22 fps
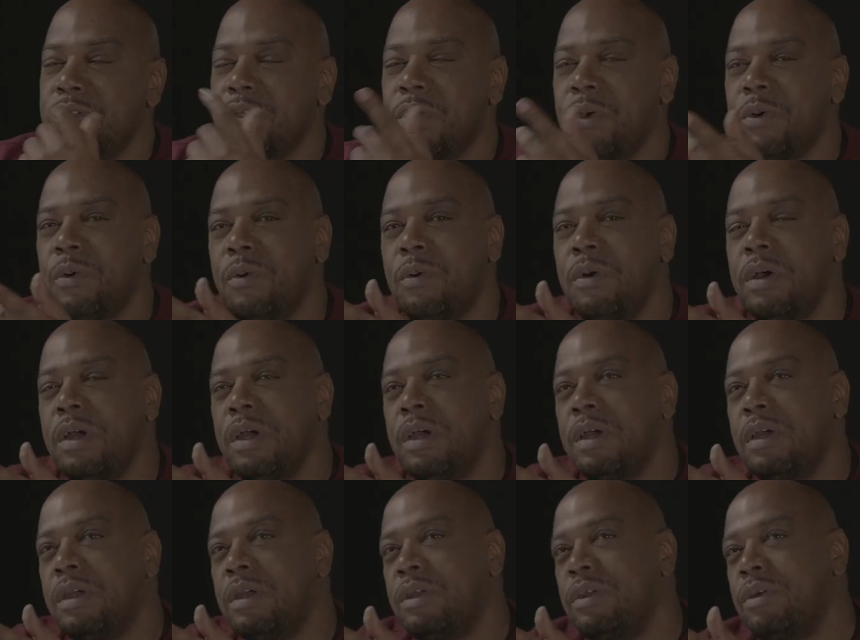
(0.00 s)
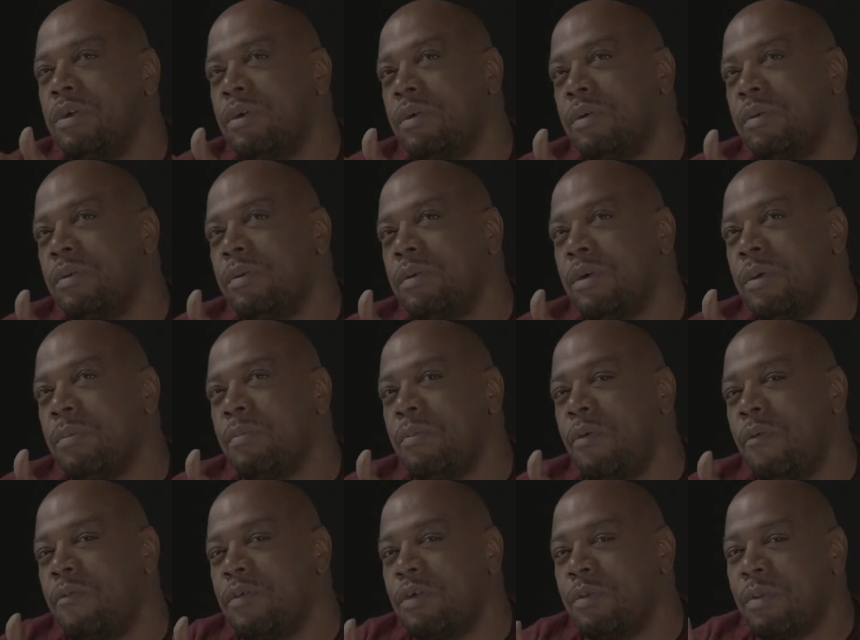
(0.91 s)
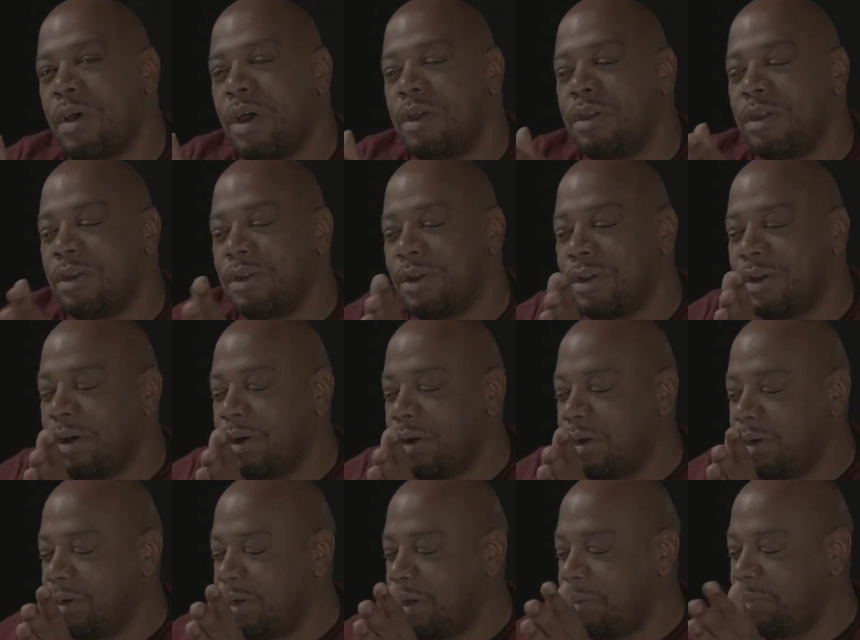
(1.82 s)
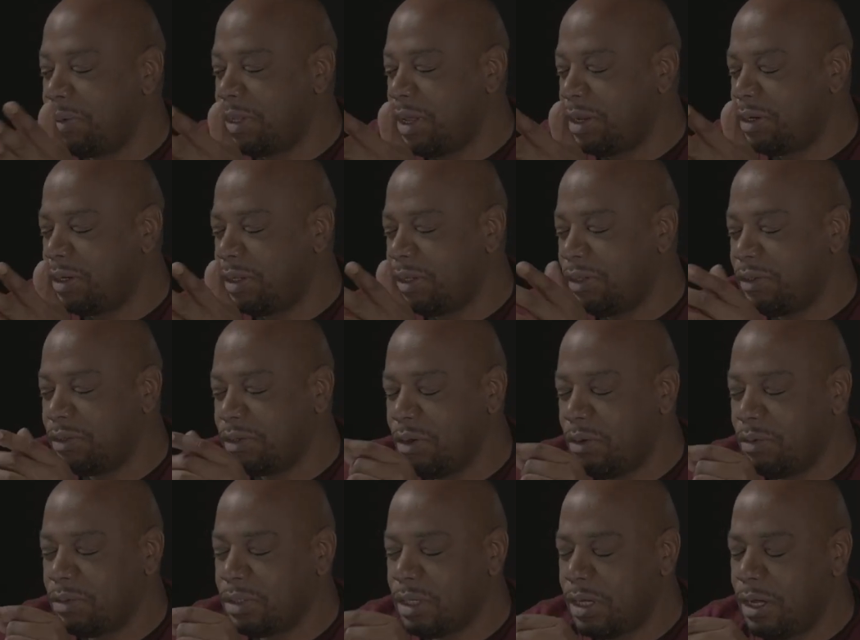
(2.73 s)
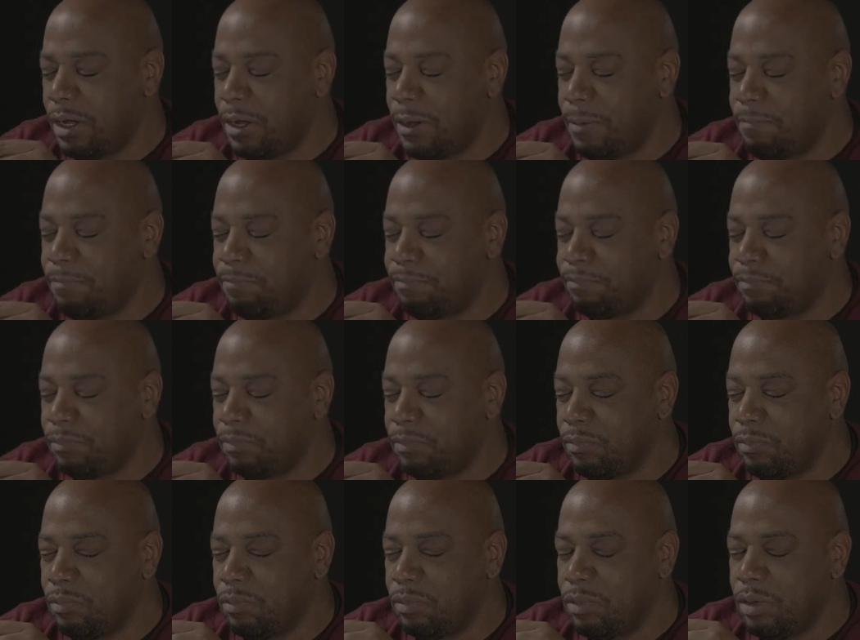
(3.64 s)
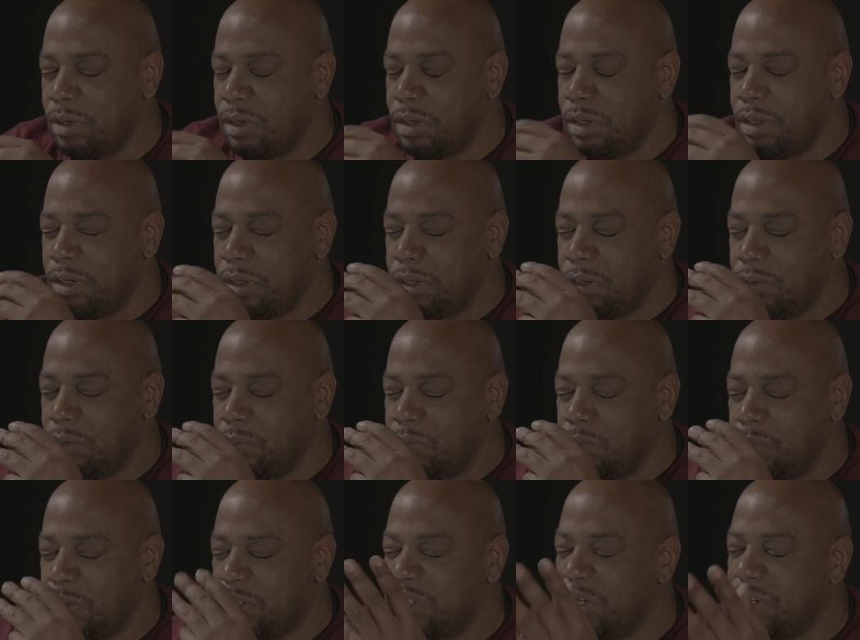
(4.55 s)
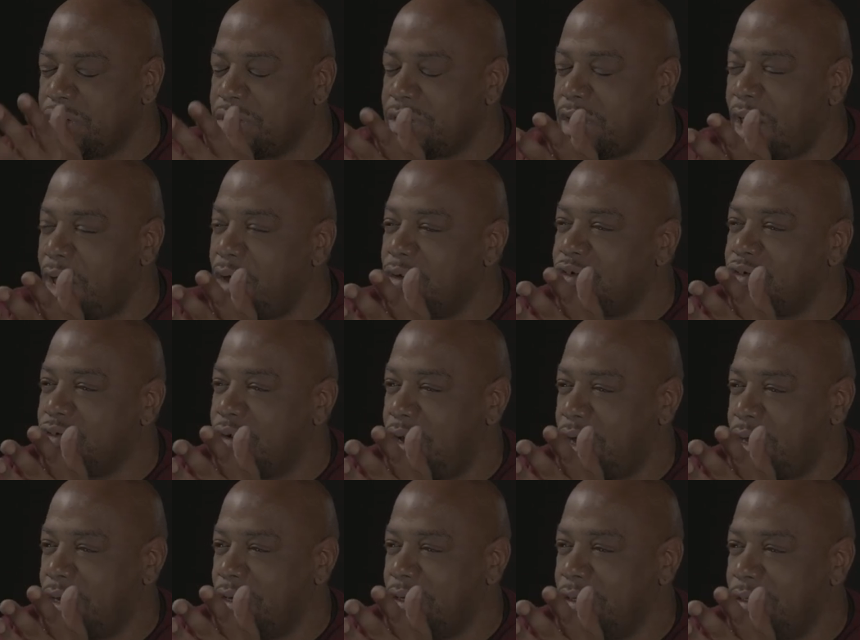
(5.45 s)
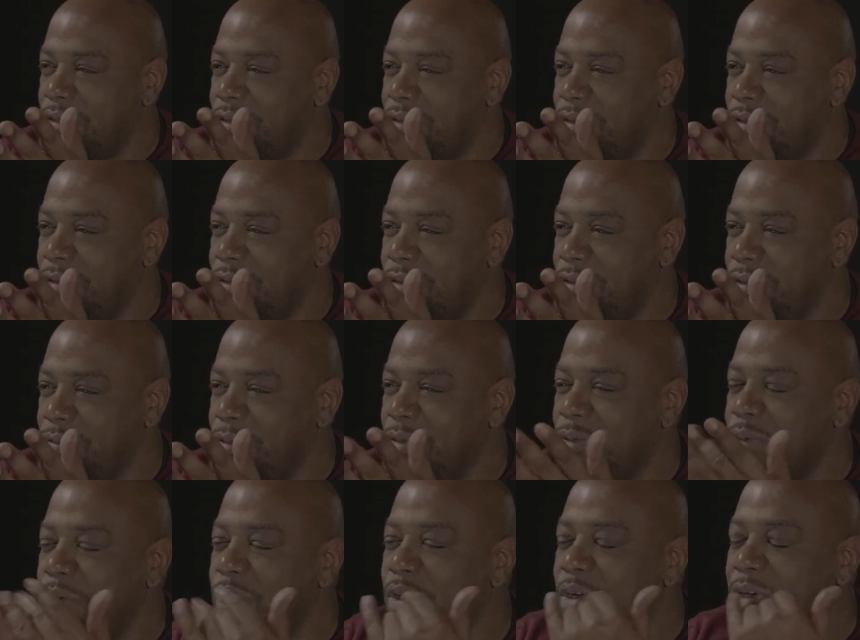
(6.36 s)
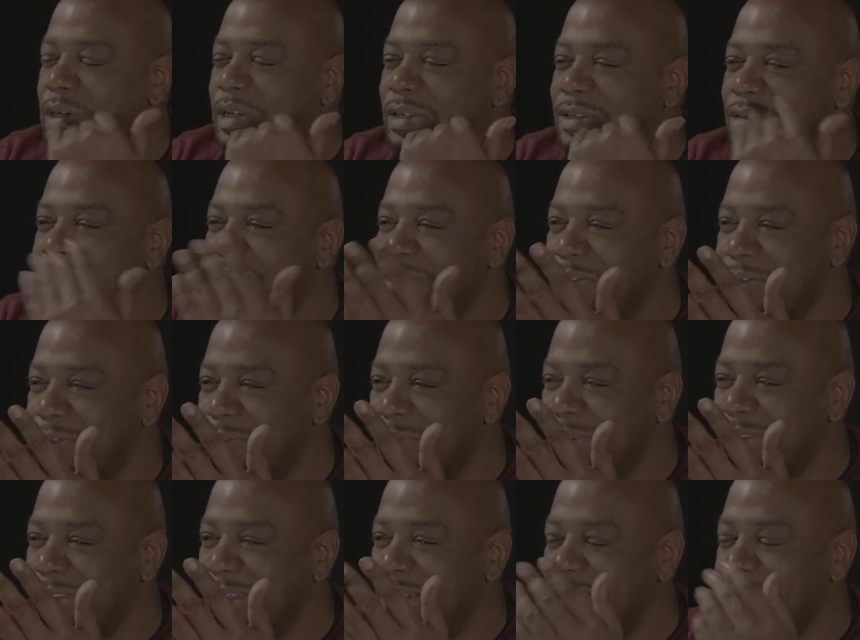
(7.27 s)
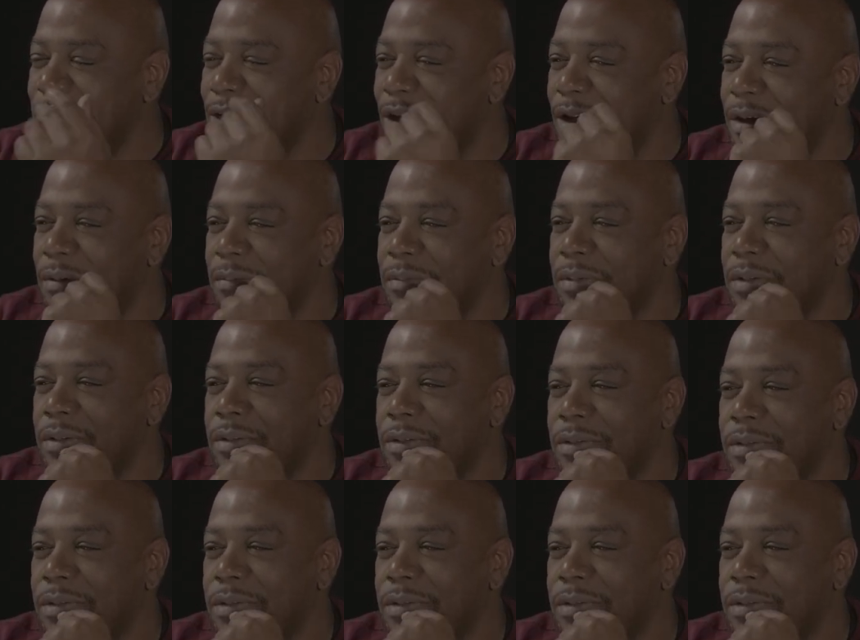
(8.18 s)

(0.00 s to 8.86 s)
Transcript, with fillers: So you're you're moving around in the car up and down the East Coast. Um, what's your soundtrack? What were you listening to at that time?